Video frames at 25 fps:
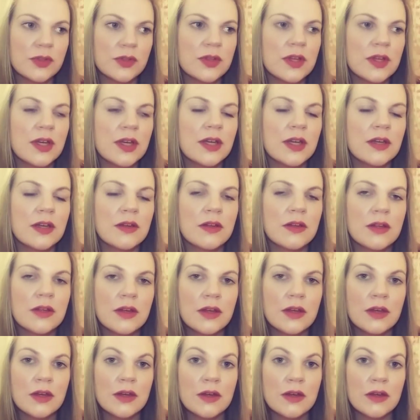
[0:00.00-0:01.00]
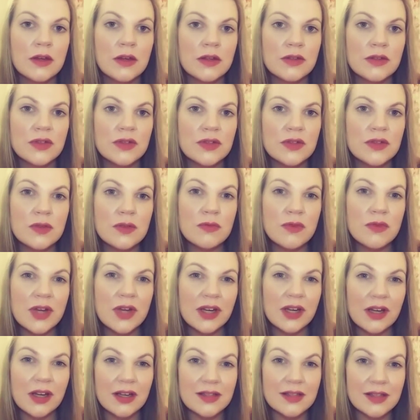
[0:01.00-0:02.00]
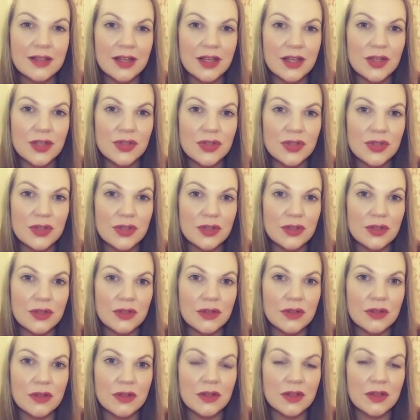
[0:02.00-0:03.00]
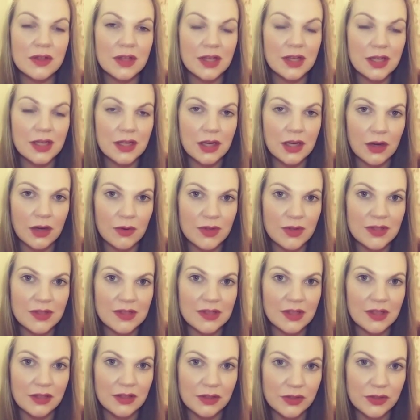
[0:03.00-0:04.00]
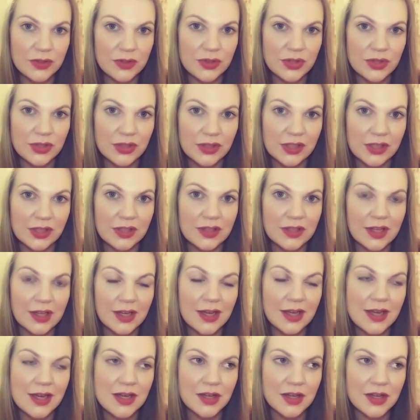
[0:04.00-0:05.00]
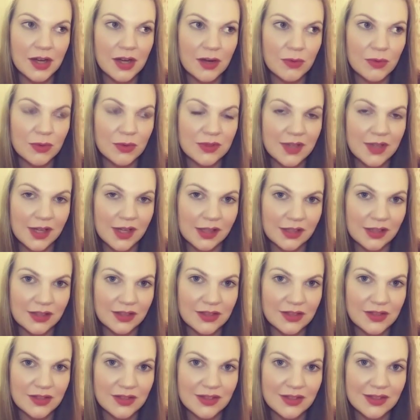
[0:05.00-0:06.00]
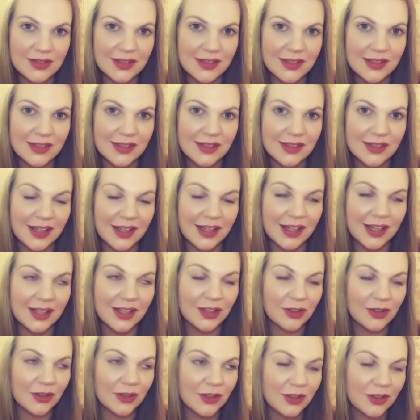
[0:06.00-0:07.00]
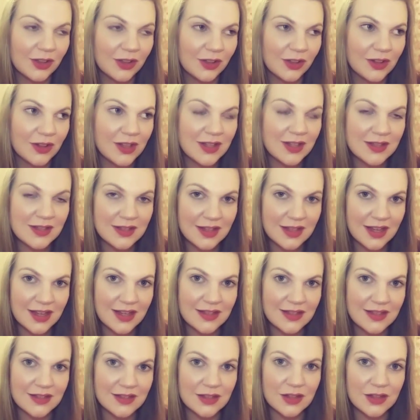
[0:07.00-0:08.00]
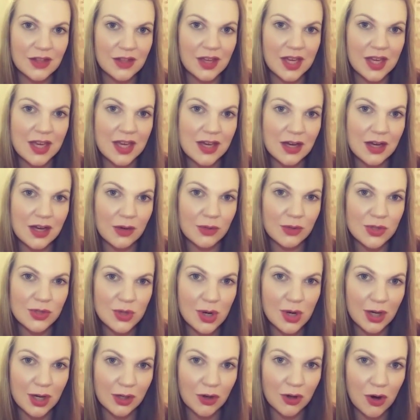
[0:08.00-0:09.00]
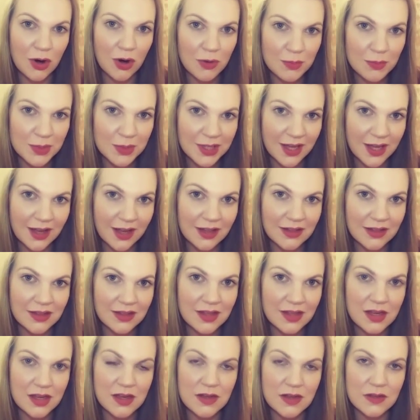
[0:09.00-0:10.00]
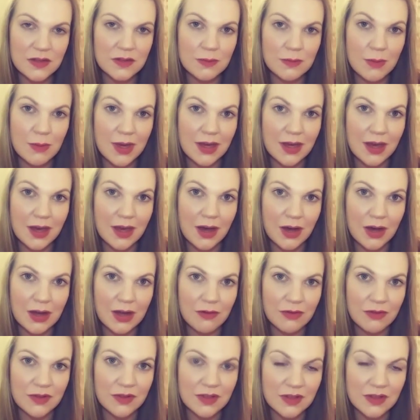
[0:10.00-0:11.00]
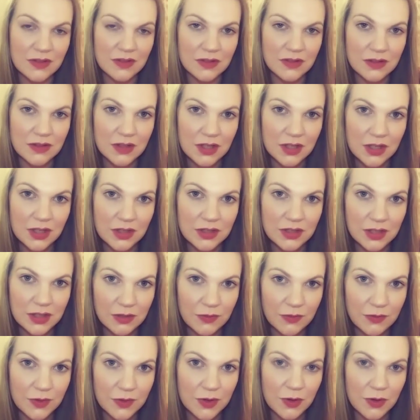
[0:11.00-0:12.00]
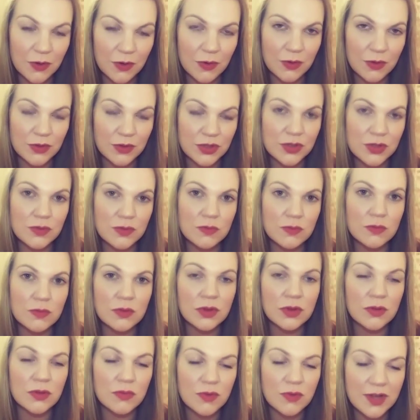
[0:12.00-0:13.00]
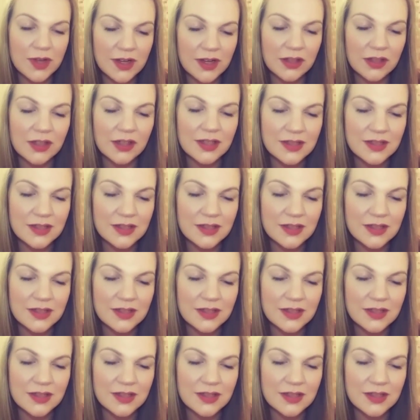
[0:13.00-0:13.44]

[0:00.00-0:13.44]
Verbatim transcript: ego will tell us and these things and the ego will try and complicate things and make out everything's difficult just the realization that it's our programming of the subconscious mind that